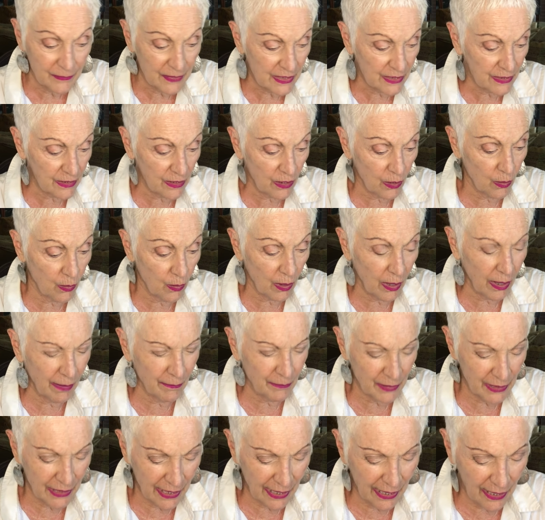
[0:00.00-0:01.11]
So I'm
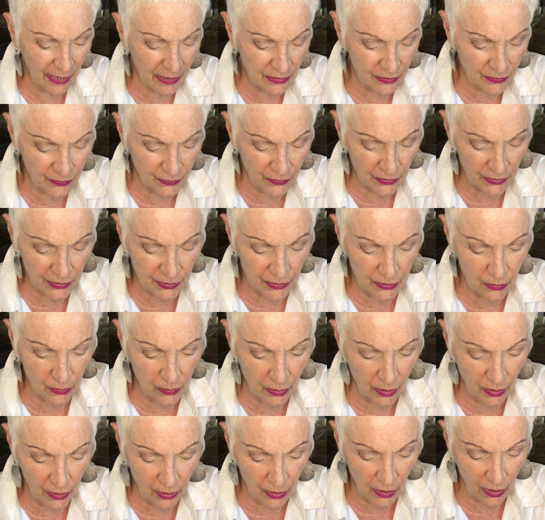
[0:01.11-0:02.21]
going to ask for
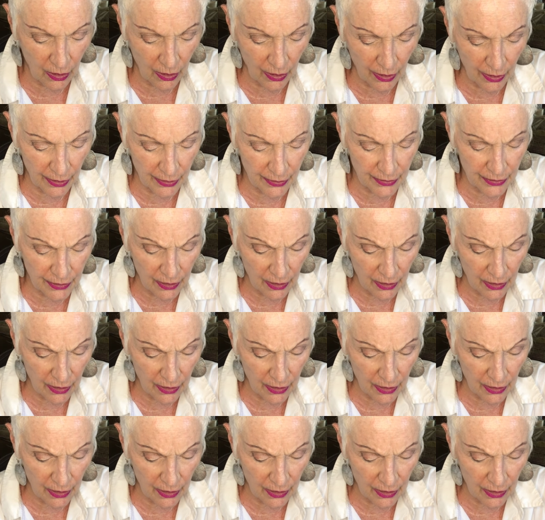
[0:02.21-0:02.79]
a card.